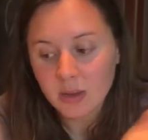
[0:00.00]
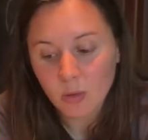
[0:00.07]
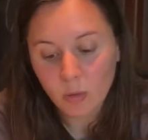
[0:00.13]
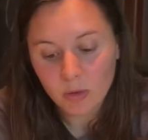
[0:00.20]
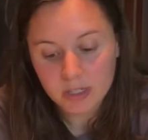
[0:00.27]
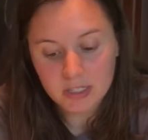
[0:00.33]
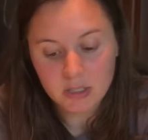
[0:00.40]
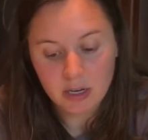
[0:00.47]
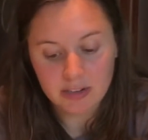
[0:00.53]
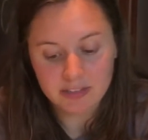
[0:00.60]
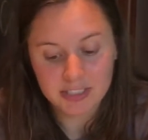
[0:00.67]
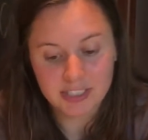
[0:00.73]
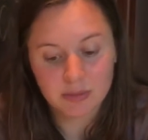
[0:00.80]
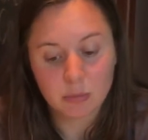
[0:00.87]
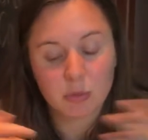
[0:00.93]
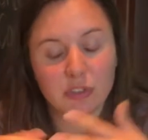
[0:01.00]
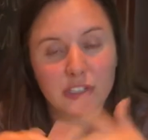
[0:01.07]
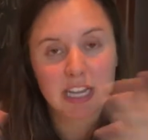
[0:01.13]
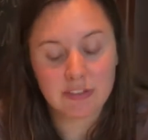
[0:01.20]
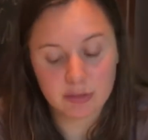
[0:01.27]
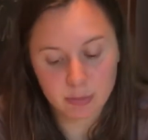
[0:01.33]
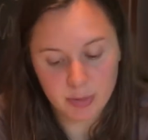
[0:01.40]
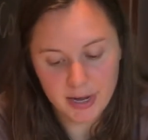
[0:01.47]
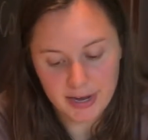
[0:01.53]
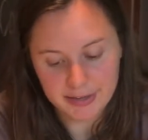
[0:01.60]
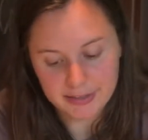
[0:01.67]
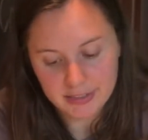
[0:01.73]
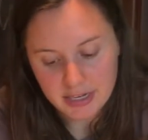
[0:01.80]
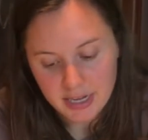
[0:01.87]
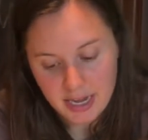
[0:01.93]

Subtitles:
Oil, however, will never bond,